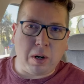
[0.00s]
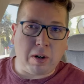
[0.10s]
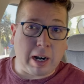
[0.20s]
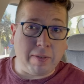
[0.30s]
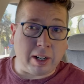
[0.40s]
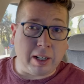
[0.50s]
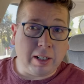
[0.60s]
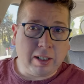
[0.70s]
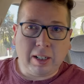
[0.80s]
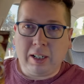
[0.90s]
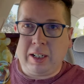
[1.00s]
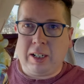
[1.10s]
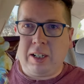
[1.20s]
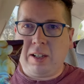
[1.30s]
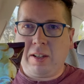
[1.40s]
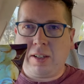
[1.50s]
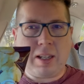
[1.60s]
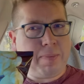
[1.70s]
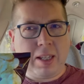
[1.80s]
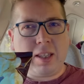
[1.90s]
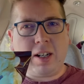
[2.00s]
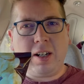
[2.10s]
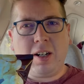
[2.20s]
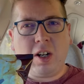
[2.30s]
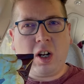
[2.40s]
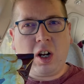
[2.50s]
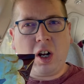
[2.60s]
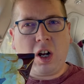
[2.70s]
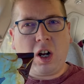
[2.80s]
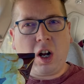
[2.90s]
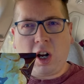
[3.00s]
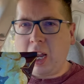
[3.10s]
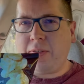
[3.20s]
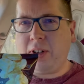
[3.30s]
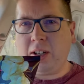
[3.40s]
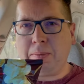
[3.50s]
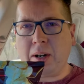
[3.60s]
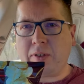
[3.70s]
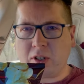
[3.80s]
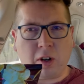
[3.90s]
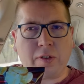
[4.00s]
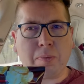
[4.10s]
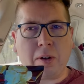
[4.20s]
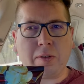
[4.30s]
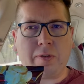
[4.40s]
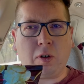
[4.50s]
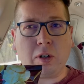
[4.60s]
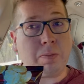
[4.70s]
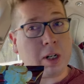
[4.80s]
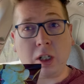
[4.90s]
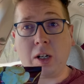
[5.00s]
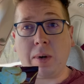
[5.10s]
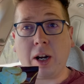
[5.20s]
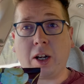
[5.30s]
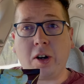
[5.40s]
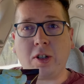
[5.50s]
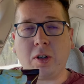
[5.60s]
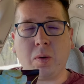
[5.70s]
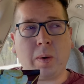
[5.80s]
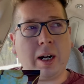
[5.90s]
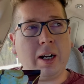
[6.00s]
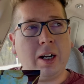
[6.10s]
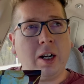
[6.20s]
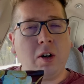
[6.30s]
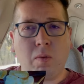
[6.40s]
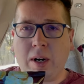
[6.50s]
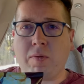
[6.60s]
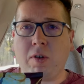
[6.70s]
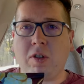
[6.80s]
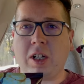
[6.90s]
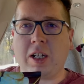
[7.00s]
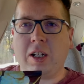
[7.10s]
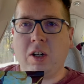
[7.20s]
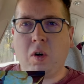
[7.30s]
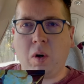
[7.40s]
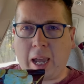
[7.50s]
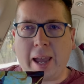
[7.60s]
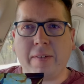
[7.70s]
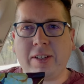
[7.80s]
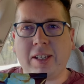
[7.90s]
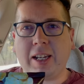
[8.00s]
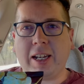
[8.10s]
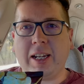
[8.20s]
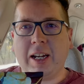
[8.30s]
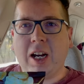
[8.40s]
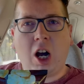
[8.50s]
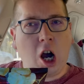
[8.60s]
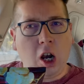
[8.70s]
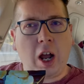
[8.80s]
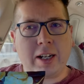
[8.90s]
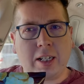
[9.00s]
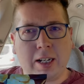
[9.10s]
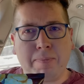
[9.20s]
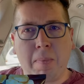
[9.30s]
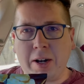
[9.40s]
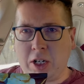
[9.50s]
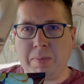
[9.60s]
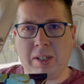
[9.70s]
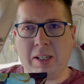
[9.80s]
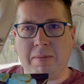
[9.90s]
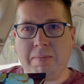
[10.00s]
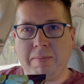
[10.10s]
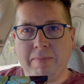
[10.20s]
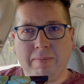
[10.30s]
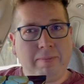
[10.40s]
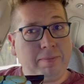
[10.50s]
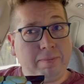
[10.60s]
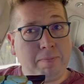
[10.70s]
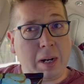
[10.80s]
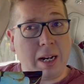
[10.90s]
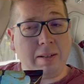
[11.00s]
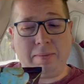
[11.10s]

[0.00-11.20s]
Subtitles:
and gravy. Something that I have a little bit of a soft spot for, especially when I go to Red Rooster or KFC. I like to dip my chips in them. But